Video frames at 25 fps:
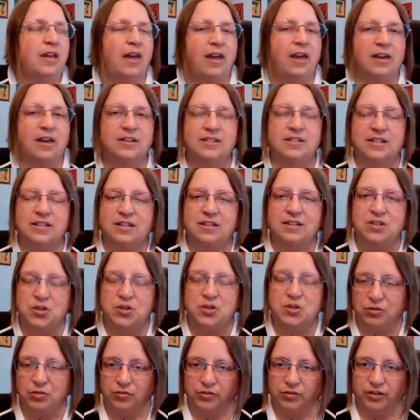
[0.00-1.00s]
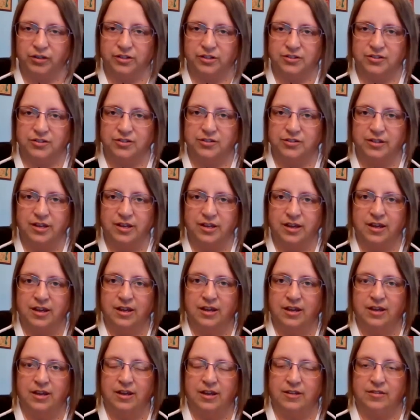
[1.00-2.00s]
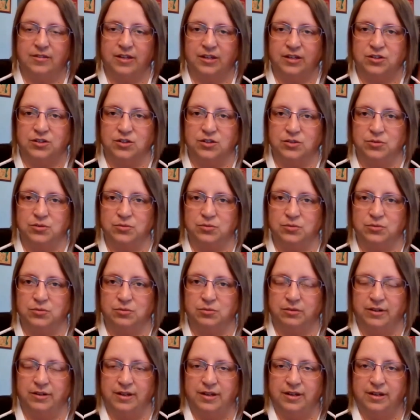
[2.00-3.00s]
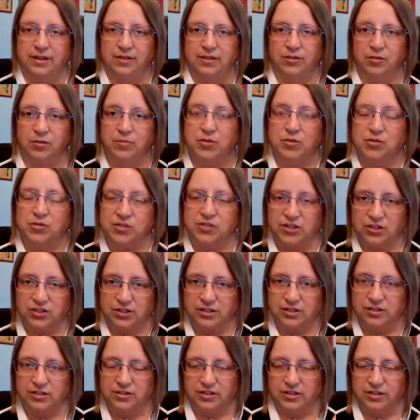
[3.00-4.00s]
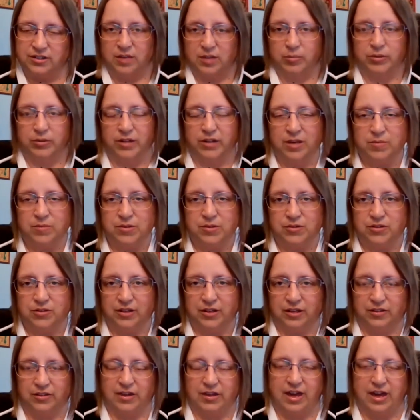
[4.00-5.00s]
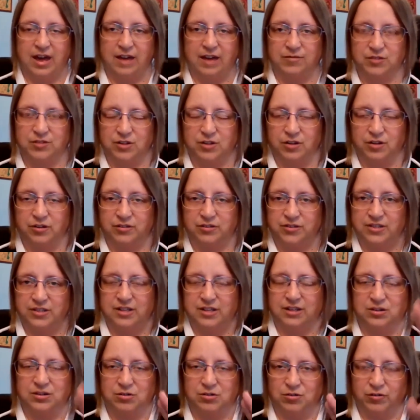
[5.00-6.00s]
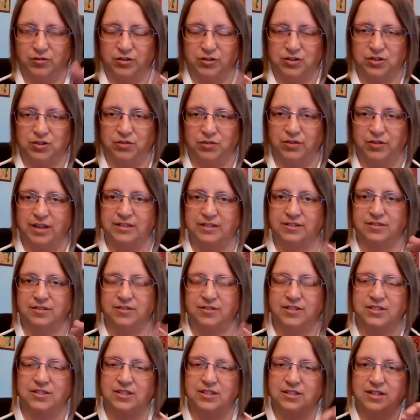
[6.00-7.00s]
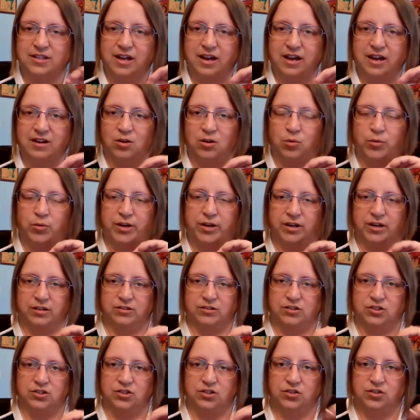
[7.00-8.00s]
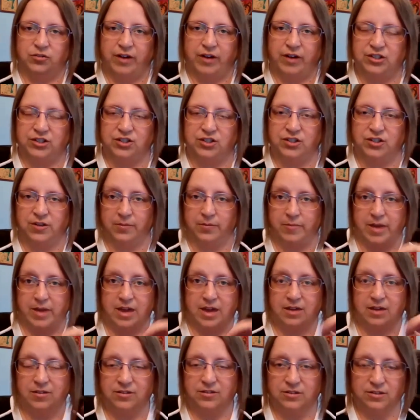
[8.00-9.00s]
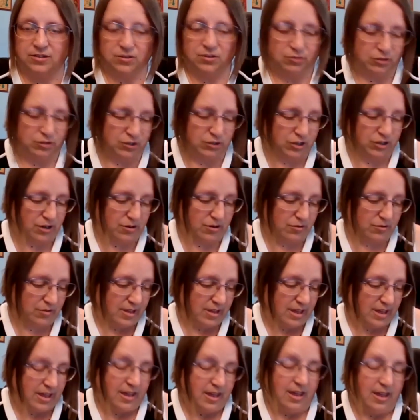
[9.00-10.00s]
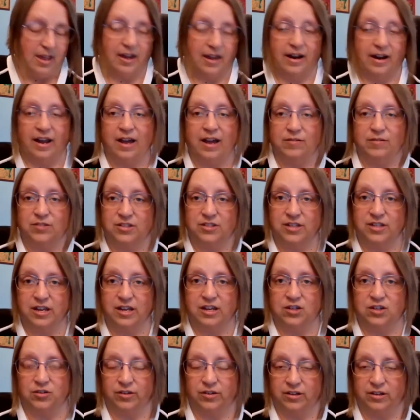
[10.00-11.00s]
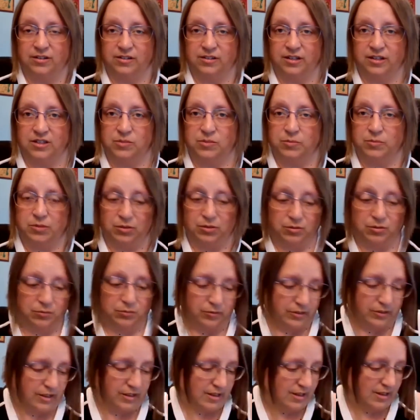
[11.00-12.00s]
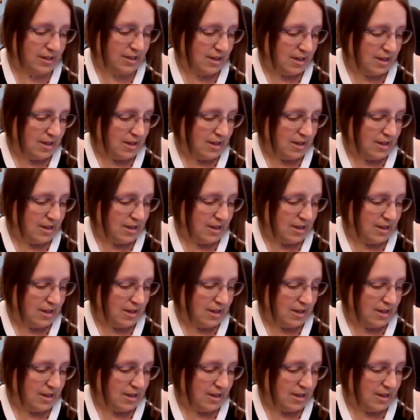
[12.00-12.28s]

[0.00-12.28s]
And in universe, they do, they're musicians and they play music and they have songs in universe. So this is not a weird stretch to make this into a show. And I have to say it translates beautifully.